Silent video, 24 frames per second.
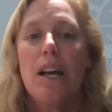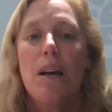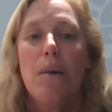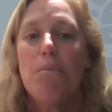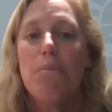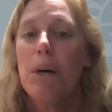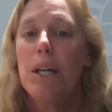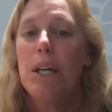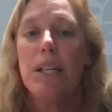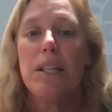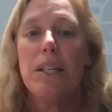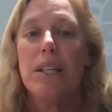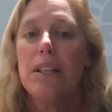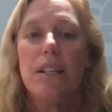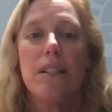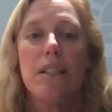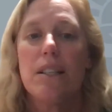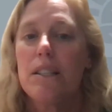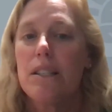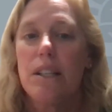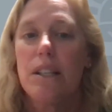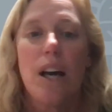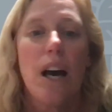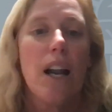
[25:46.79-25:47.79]
but it
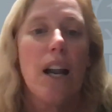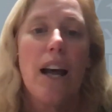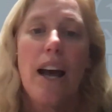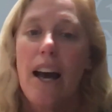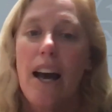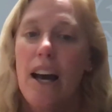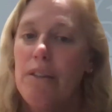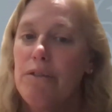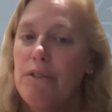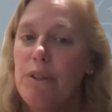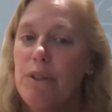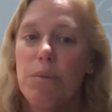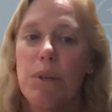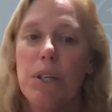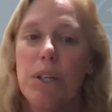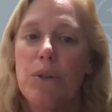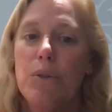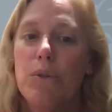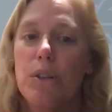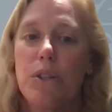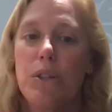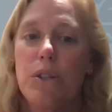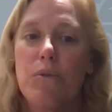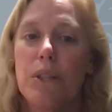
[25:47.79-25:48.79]
does not have to be
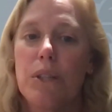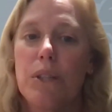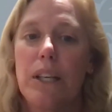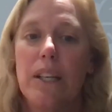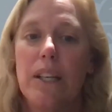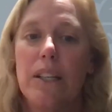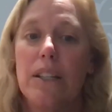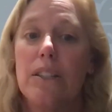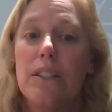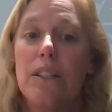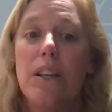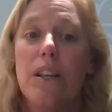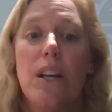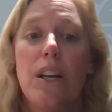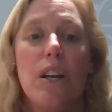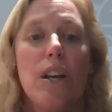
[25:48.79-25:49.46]
course related.